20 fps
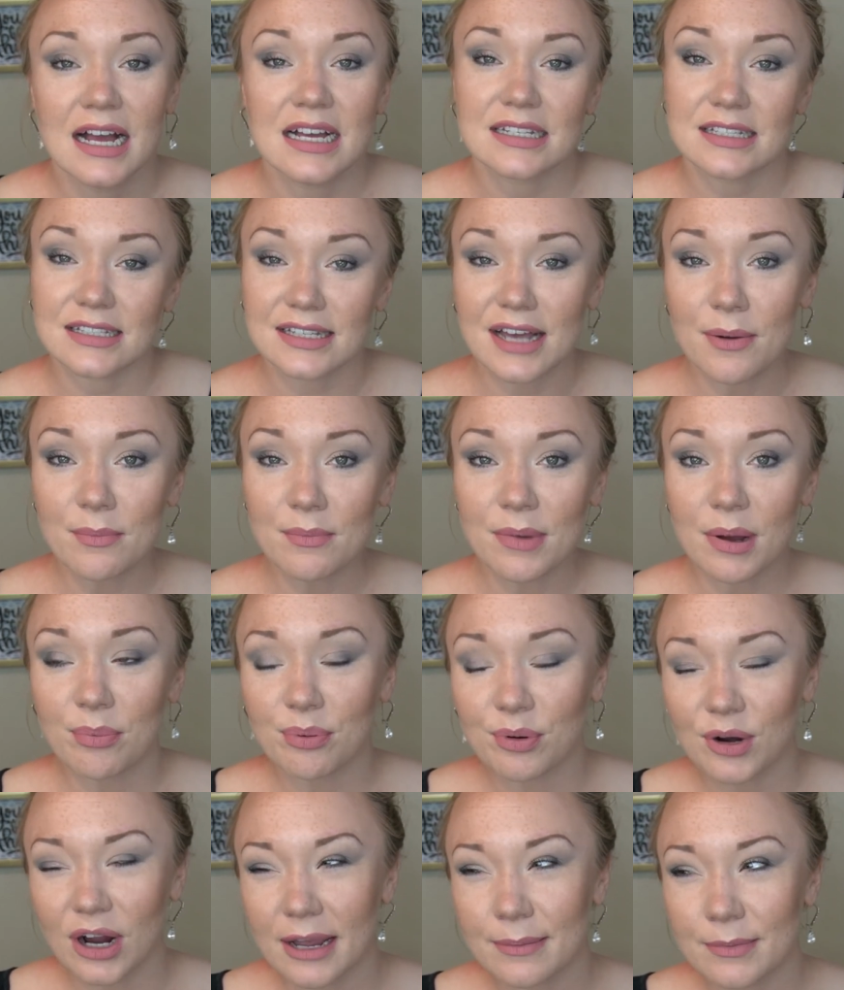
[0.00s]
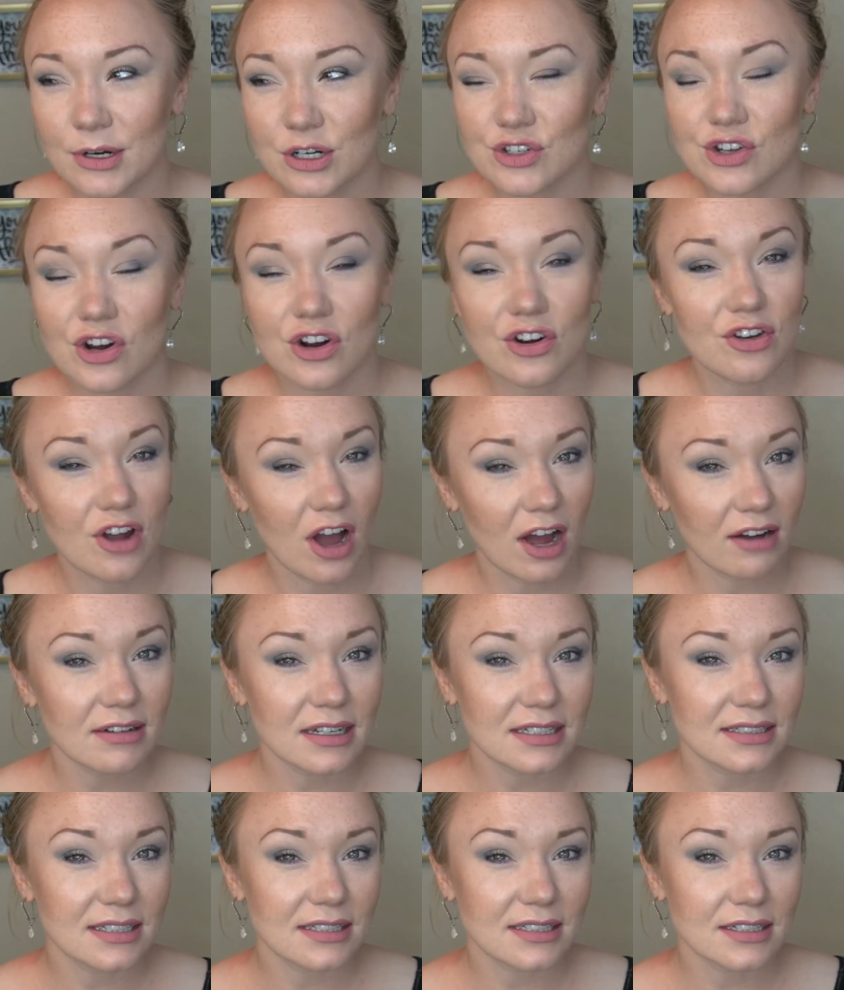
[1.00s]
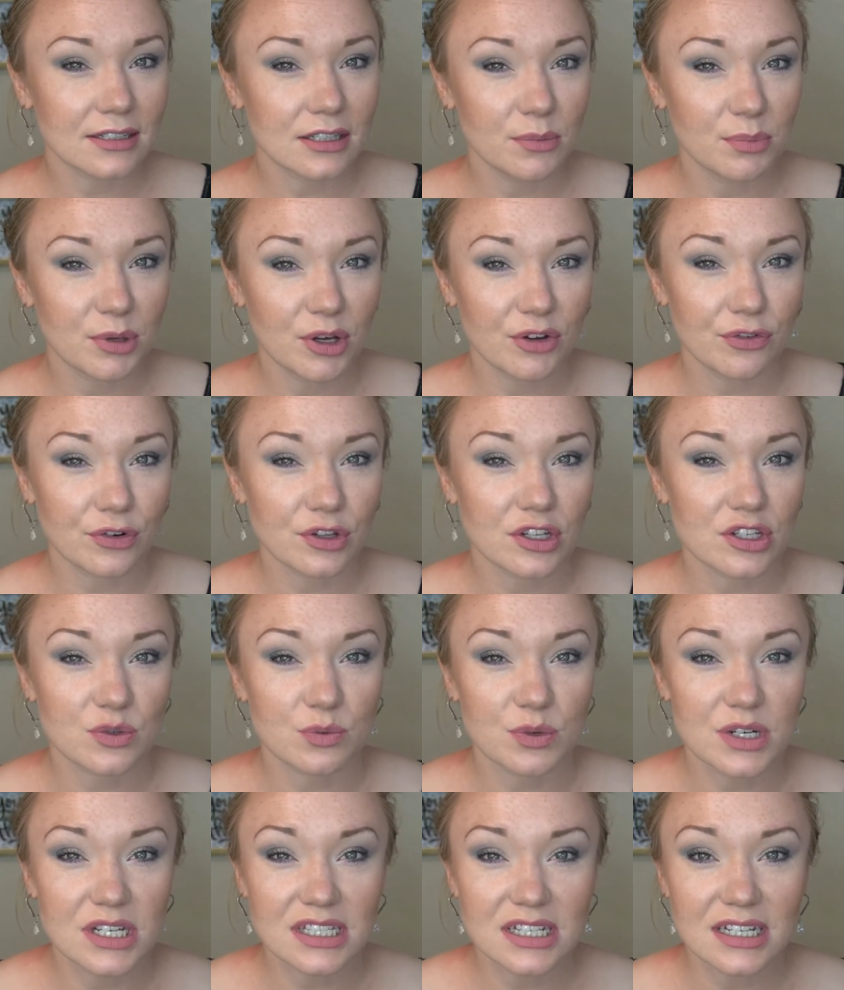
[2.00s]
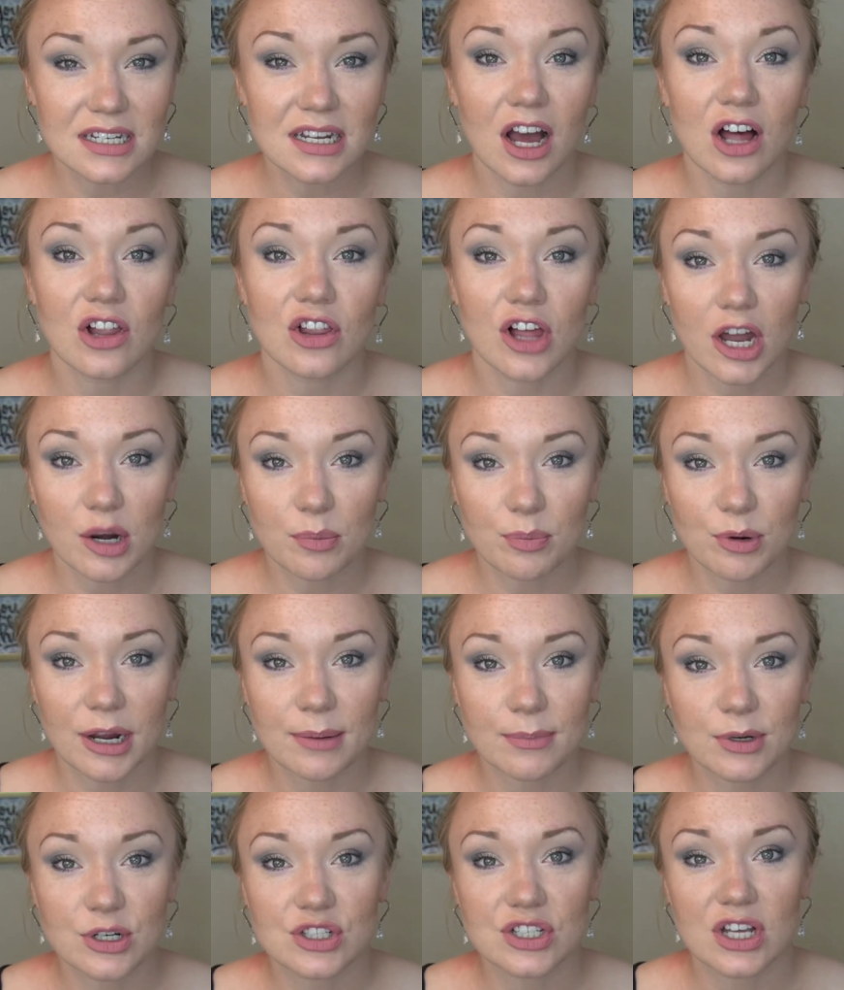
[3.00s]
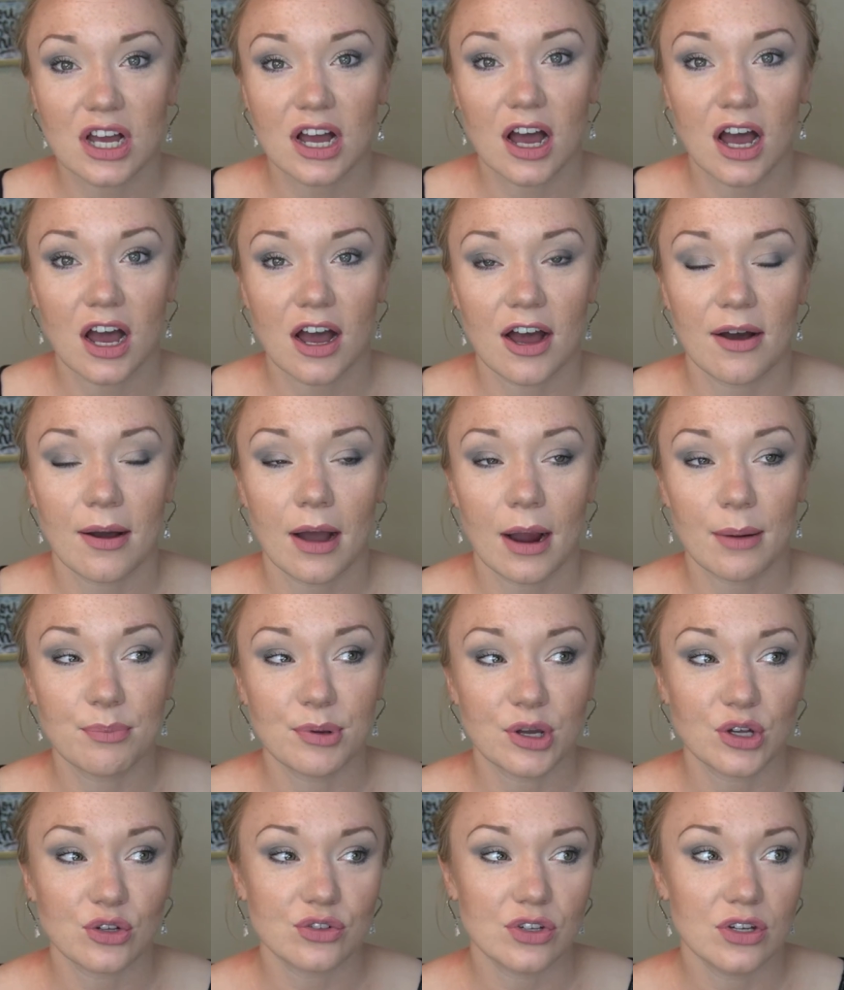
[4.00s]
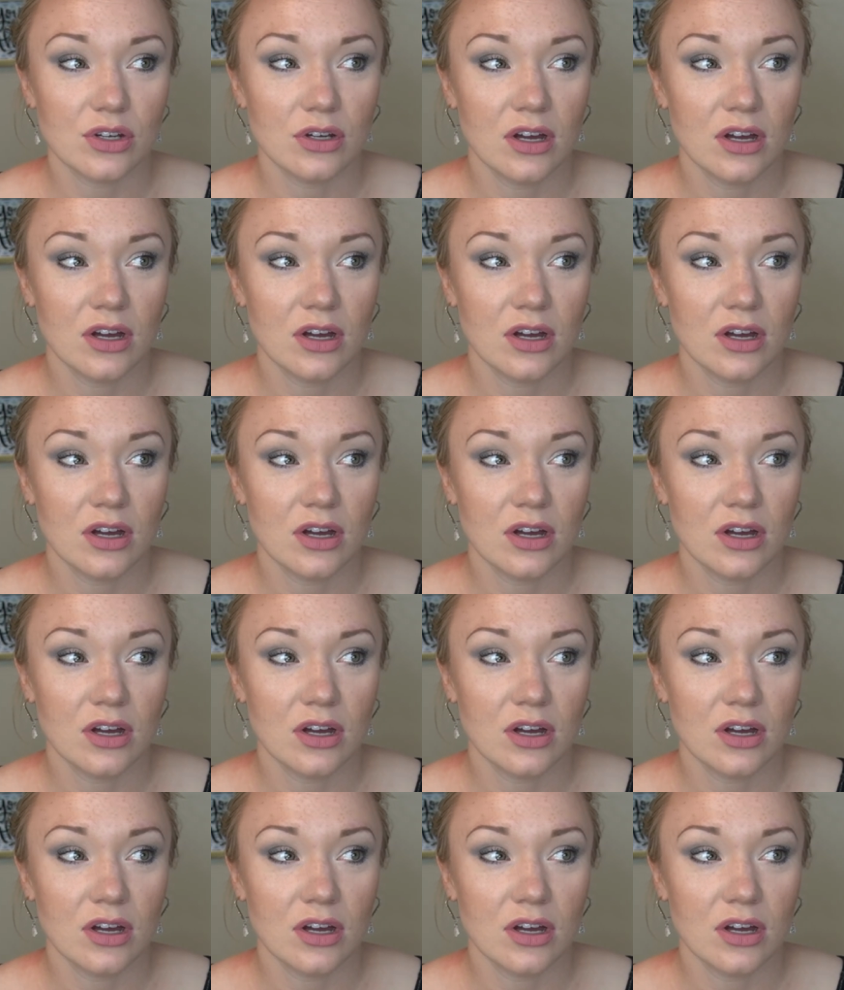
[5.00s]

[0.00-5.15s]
Some primers are not necessarily built for this reason. A lot of primers are built